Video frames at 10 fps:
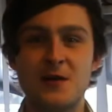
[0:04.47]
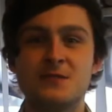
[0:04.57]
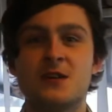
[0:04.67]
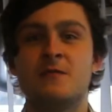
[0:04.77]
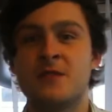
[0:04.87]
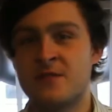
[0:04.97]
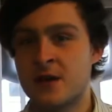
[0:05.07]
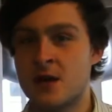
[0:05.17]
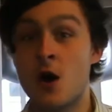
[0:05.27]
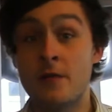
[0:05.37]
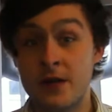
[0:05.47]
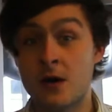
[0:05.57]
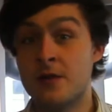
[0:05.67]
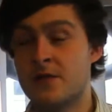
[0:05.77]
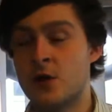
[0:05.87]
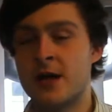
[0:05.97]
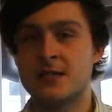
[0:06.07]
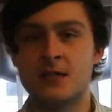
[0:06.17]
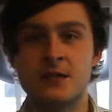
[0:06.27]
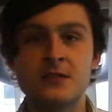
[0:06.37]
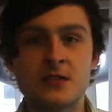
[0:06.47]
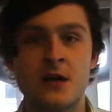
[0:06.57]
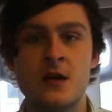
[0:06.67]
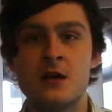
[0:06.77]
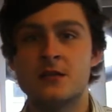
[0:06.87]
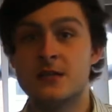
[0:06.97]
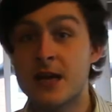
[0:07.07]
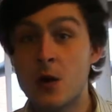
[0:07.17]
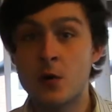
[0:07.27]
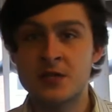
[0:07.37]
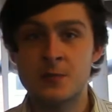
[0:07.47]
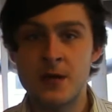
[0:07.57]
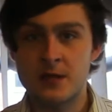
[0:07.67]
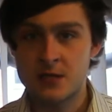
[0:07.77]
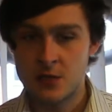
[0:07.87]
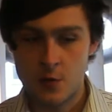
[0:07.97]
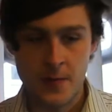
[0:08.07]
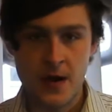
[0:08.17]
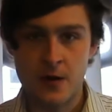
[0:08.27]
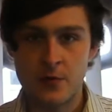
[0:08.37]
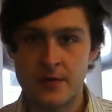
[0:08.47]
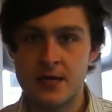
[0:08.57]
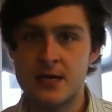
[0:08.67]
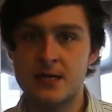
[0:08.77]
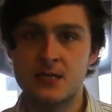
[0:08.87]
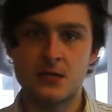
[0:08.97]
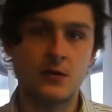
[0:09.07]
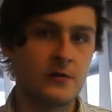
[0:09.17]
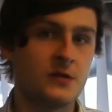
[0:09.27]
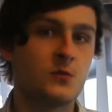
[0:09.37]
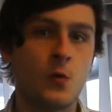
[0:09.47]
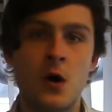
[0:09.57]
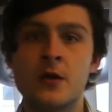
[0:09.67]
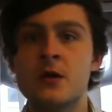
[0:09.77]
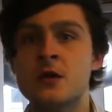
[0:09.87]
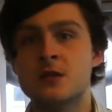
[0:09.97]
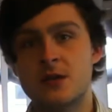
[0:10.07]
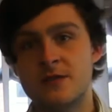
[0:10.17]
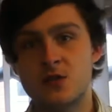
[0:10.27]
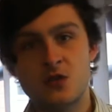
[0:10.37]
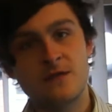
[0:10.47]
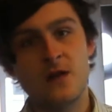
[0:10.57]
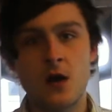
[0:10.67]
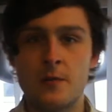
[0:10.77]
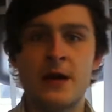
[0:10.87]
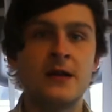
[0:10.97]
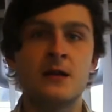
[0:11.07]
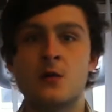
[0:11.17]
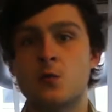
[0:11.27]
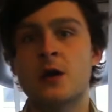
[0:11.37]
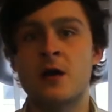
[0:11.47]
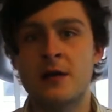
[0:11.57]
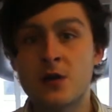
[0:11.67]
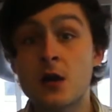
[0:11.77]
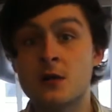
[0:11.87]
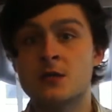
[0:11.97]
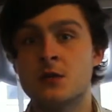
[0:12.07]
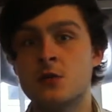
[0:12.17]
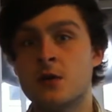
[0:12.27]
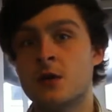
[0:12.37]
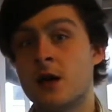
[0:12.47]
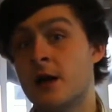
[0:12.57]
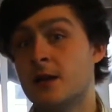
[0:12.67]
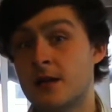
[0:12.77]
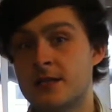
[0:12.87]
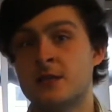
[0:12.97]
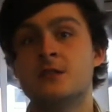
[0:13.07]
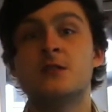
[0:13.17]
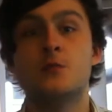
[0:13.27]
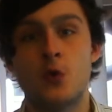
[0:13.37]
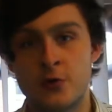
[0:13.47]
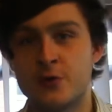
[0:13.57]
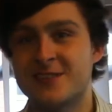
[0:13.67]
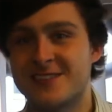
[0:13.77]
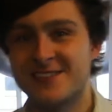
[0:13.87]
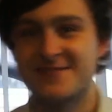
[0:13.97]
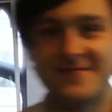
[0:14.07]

I'm Tom from Harvey HiFi Excellence. Today I want to speak to you about the Cyrus One. So if you just follow me, we'll go and have a closer look and a listen to the product.